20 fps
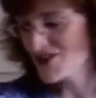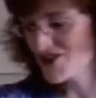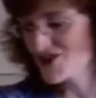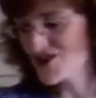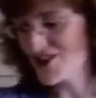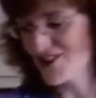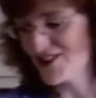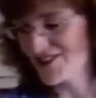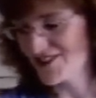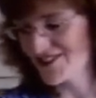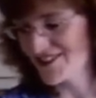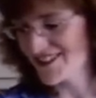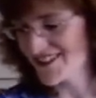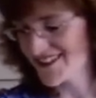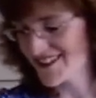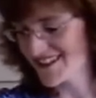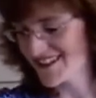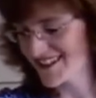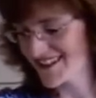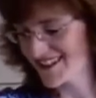John
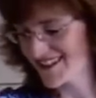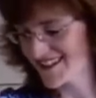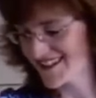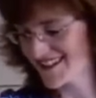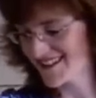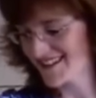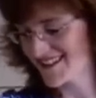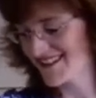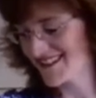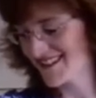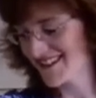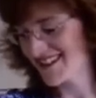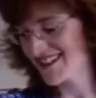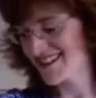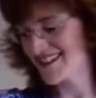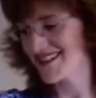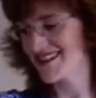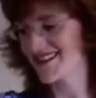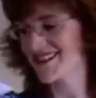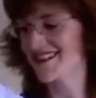
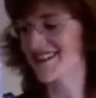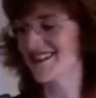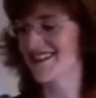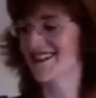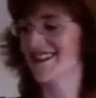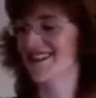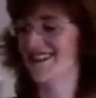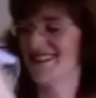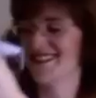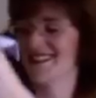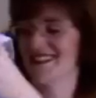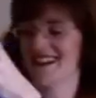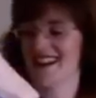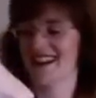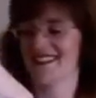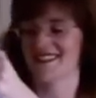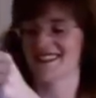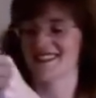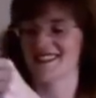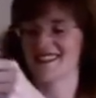has uh,
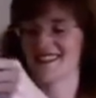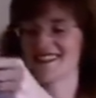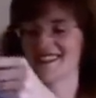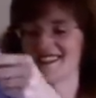had this